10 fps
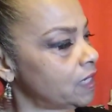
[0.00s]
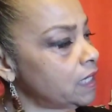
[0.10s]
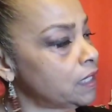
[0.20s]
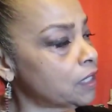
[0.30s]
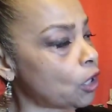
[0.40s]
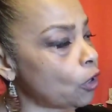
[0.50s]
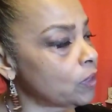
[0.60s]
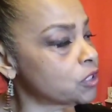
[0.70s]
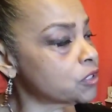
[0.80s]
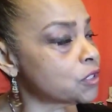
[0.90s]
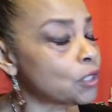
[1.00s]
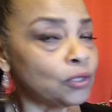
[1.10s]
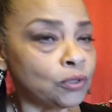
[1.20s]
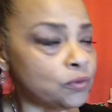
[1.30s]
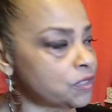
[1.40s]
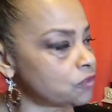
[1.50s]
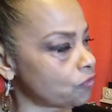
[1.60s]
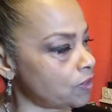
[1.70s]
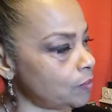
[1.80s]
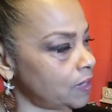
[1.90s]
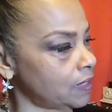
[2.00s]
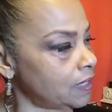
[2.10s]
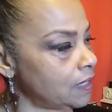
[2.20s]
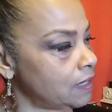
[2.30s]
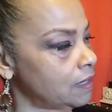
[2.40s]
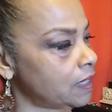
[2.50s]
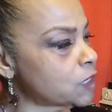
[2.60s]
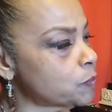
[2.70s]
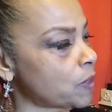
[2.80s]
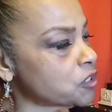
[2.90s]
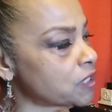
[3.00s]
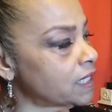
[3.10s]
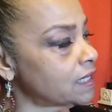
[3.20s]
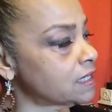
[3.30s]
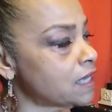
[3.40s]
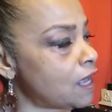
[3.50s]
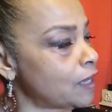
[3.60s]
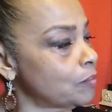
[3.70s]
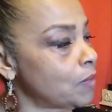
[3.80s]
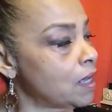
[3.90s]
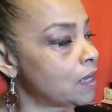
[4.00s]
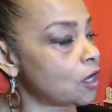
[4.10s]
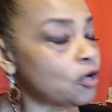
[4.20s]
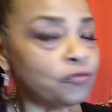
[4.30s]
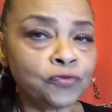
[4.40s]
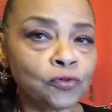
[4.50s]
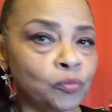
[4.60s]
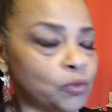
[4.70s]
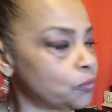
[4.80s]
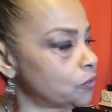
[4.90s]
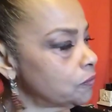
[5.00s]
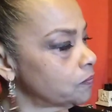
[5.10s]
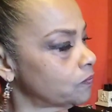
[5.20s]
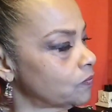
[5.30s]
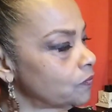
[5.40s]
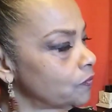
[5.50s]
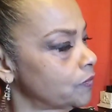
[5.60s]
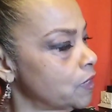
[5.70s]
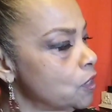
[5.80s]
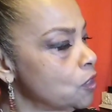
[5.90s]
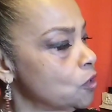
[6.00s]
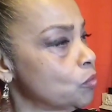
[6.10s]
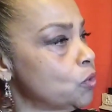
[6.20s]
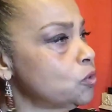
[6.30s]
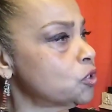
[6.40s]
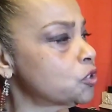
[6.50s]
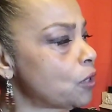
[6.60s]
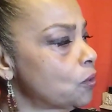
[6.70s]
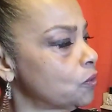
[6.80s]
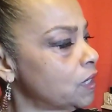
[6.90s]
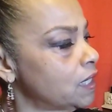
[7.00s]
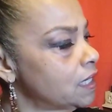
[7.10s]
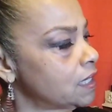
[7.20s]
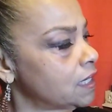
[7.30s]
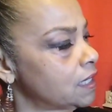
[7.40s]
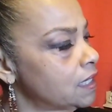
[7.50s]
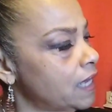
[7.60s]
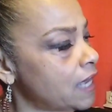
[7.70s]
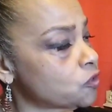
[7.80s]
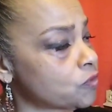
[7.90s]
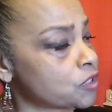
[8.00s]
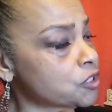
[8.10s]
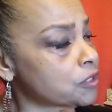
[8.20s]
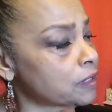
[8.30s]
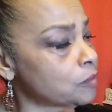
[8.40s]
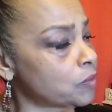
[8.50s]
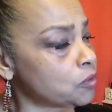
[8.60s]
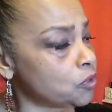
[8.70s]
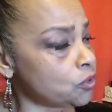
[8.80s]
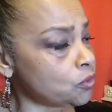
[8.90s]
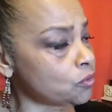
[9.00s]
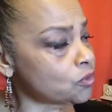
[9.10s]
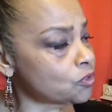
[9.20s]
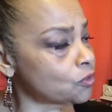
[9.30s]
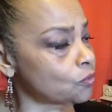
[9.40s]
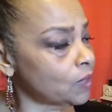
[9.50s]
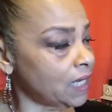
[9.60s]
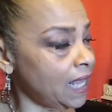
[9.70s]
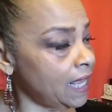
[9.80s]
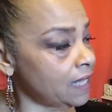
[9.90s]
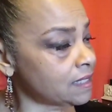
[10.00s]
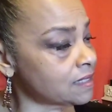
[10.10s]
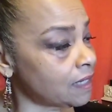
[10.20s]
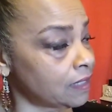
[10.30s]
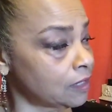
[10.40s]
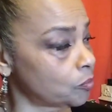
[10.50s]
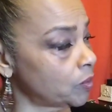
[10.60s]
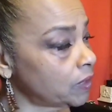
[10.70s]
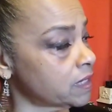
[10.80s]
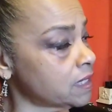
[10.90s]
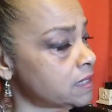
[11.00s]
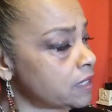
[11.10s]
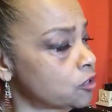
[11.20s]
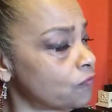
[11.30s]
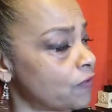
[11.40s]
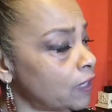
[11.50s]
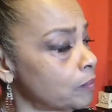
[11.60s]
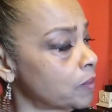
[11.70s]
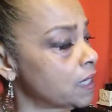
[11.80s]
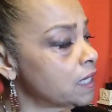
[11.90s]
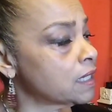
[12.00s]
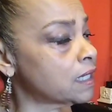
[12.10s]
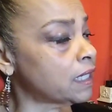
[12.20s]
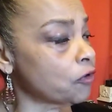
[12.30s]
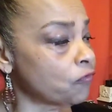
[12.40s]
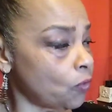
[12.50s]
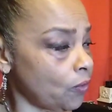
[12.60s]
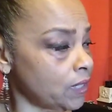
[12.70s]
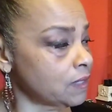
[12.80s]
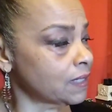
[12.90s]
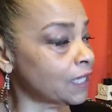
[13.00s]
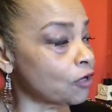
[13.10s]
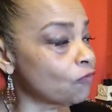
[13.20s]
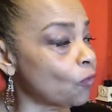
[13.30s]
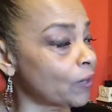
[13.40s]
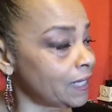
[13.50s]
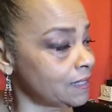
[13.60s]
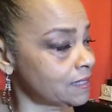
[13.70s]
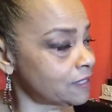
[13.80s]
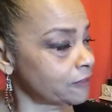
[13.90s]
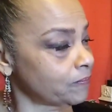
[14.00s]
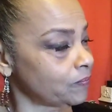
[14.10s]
It encourages lucid dreaming, especially at the time of full moon. Moonstone has traditionally been used to enhance psychic abilities and develop clairvoyance.